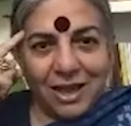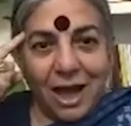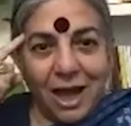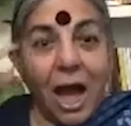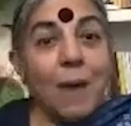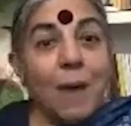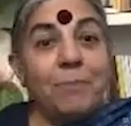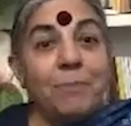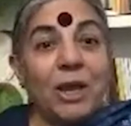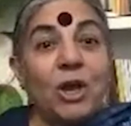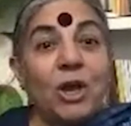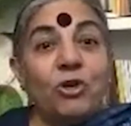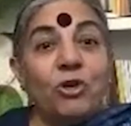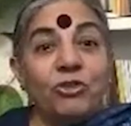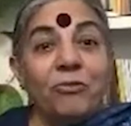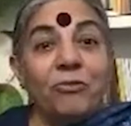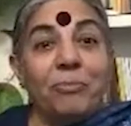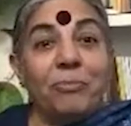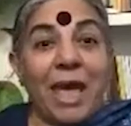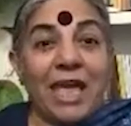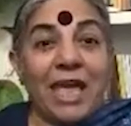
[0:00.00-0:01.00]
are
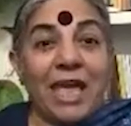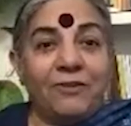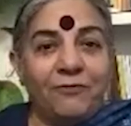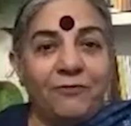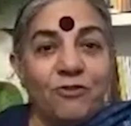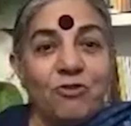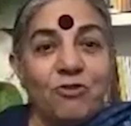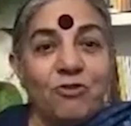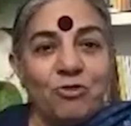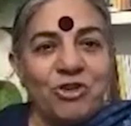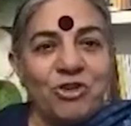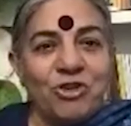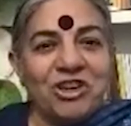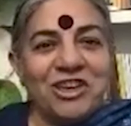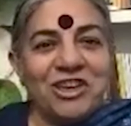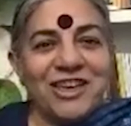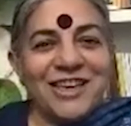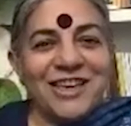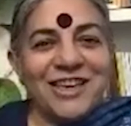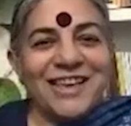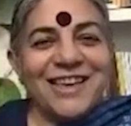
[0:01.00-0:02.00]
because of bad food,
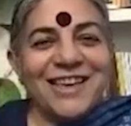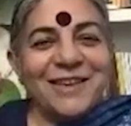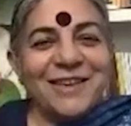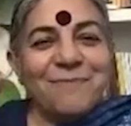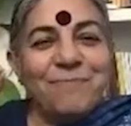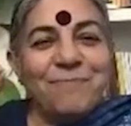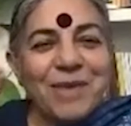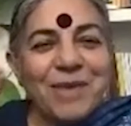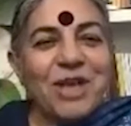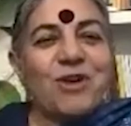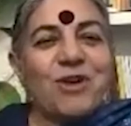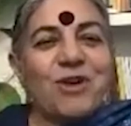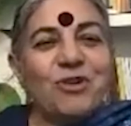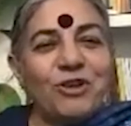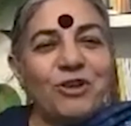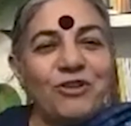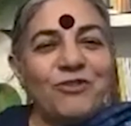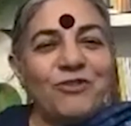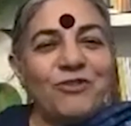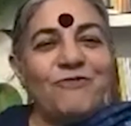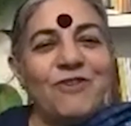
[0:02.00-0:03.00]

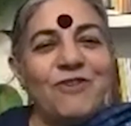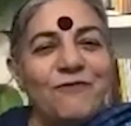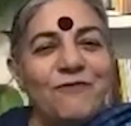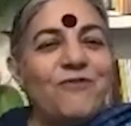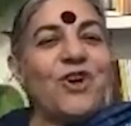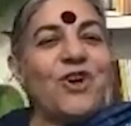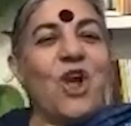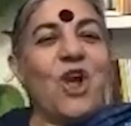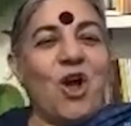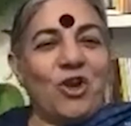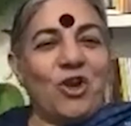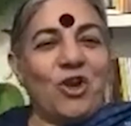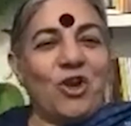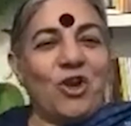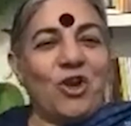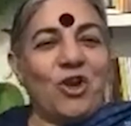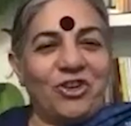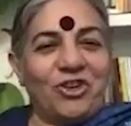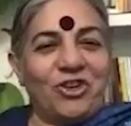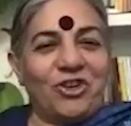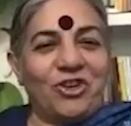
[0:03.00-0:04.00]
because we forgot
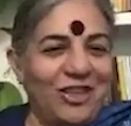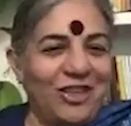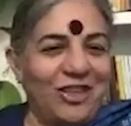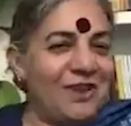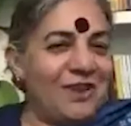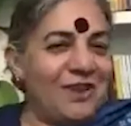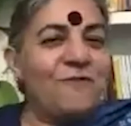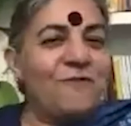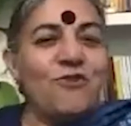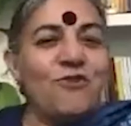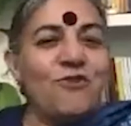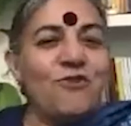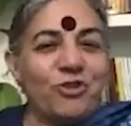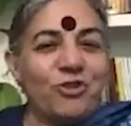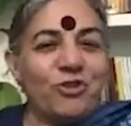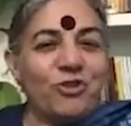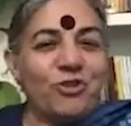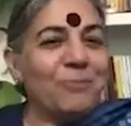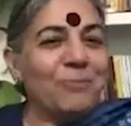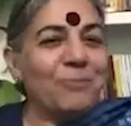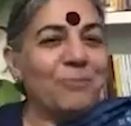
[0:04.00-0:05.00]
that food comes
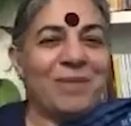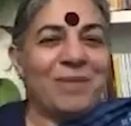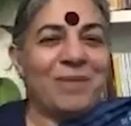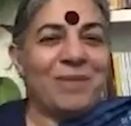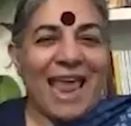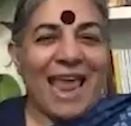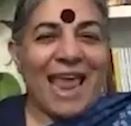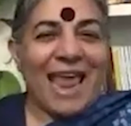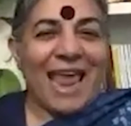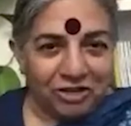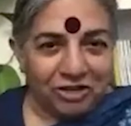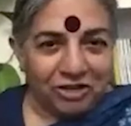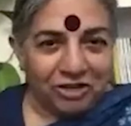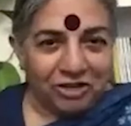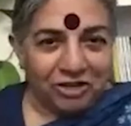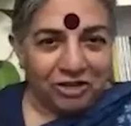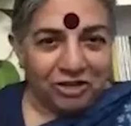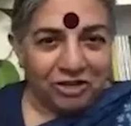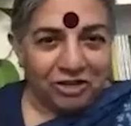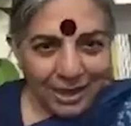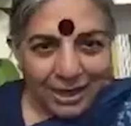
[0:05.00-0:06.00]
from the land.
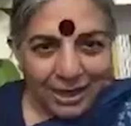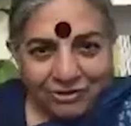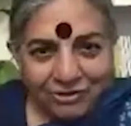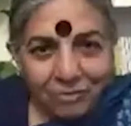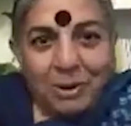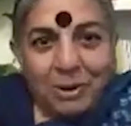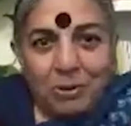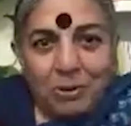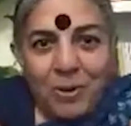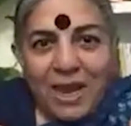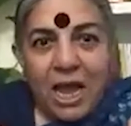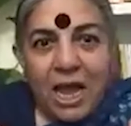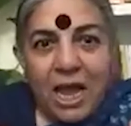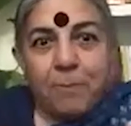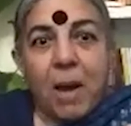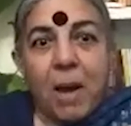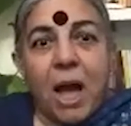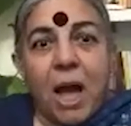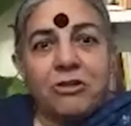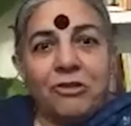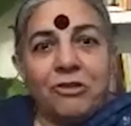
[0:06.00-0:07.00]
And so, but we are
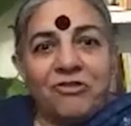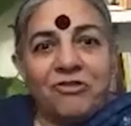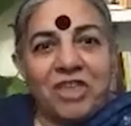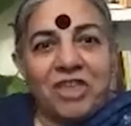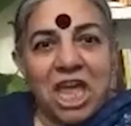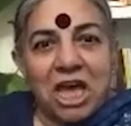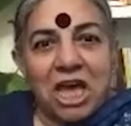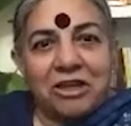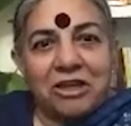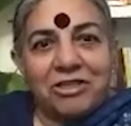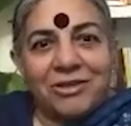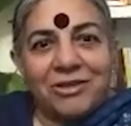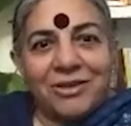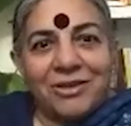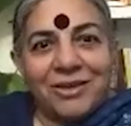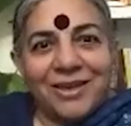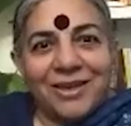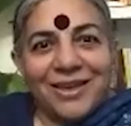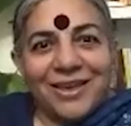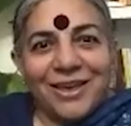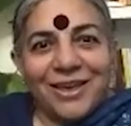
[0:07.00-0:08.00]
part of the earth.
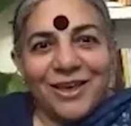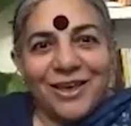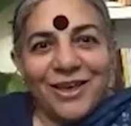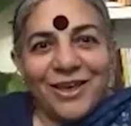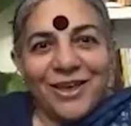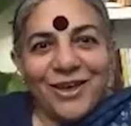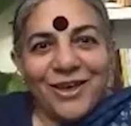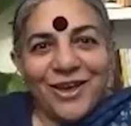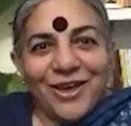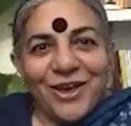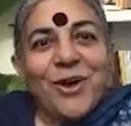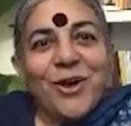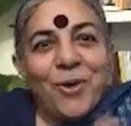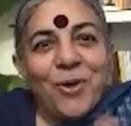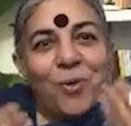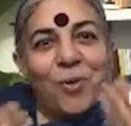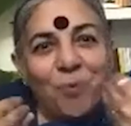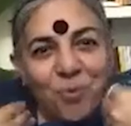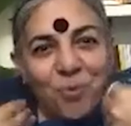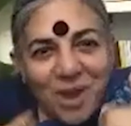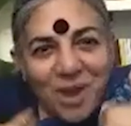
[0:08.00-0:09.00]

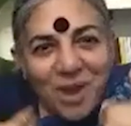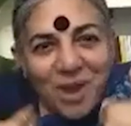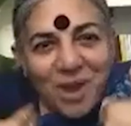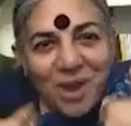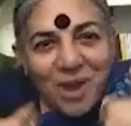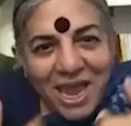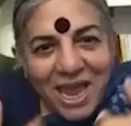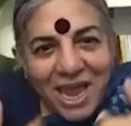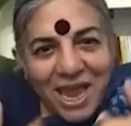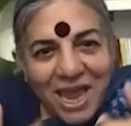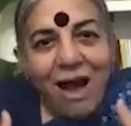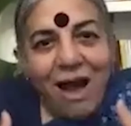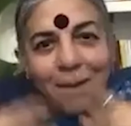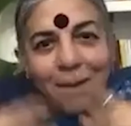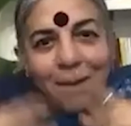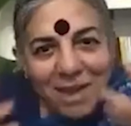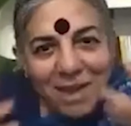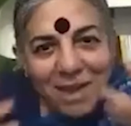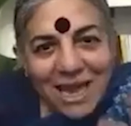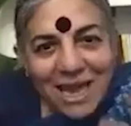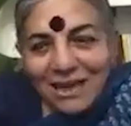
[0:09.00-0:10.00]
We are
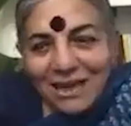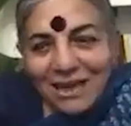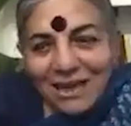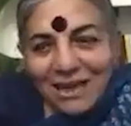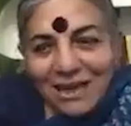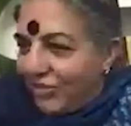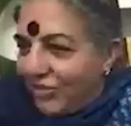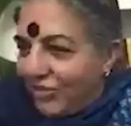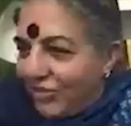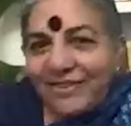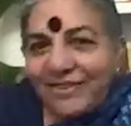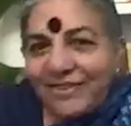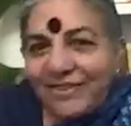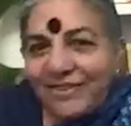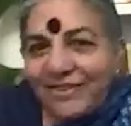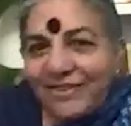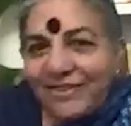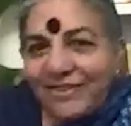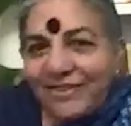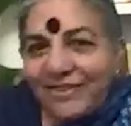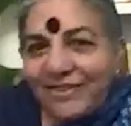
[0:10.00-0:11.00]
made of the same
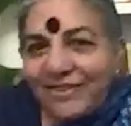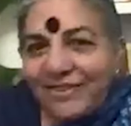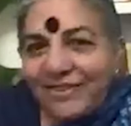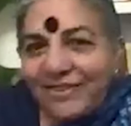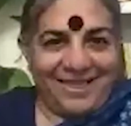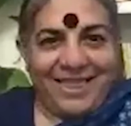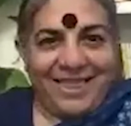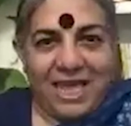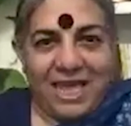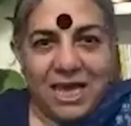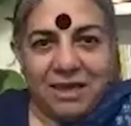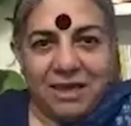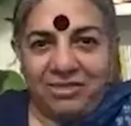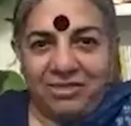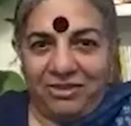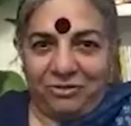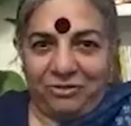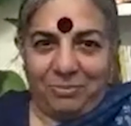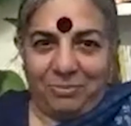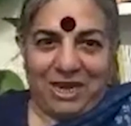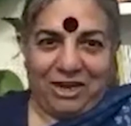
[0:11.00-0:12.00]
elements that the earth
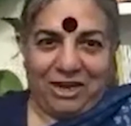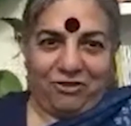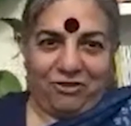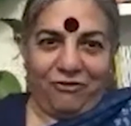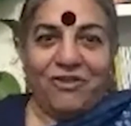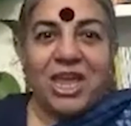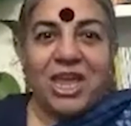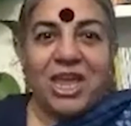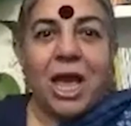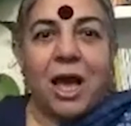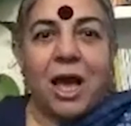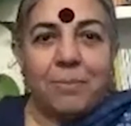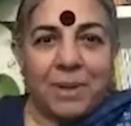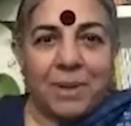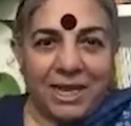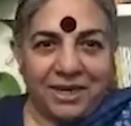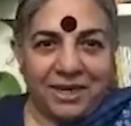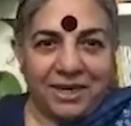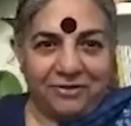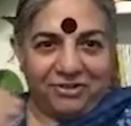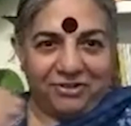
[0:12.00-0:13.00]
is made of. We are
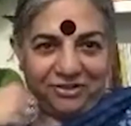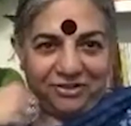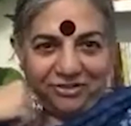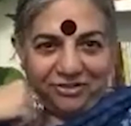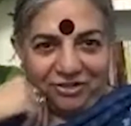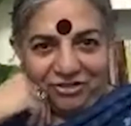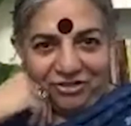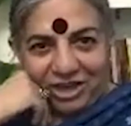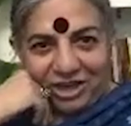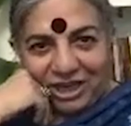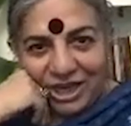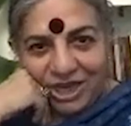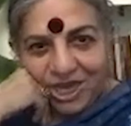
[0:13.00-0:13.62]
biodiversity.